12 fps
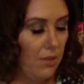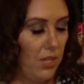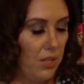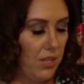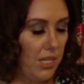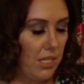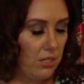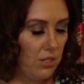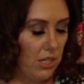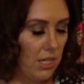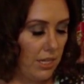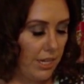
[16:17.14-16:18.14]
Then these
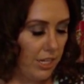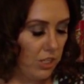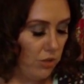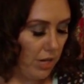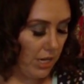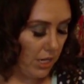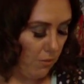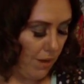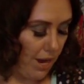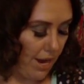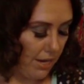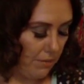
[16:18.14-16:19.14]
are the electronic
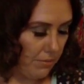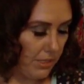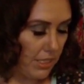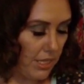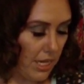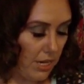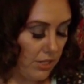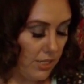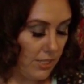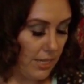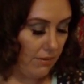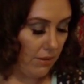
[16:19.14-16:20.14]
wipes. They are
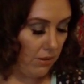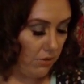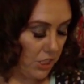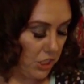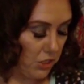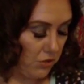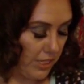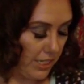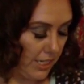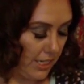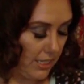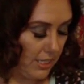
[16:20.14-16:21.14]
safe on
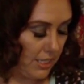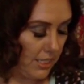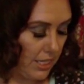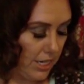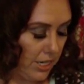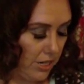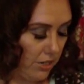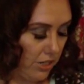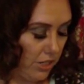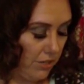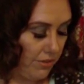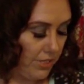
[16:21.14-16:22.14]
screens. They're
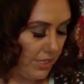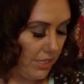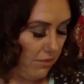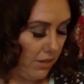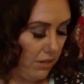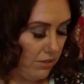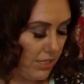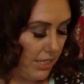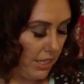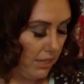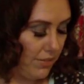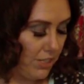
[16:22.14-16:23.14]
good for cell phones,
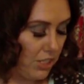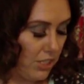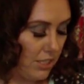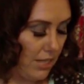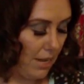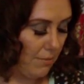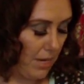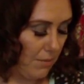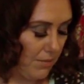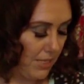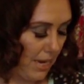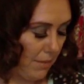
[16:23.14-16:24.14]
televisions,
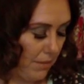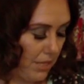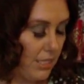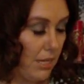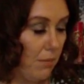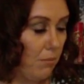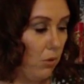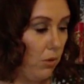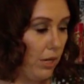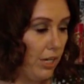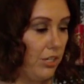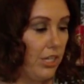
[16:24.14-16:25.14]
laptops, tablets, and
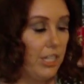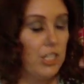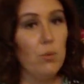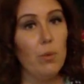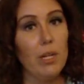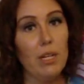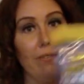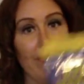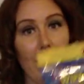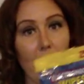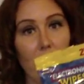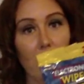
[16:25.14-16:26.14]
more. You get
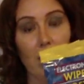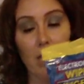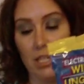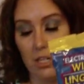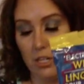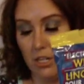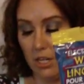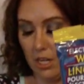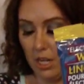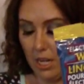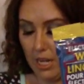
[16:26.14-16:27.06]
25 in here.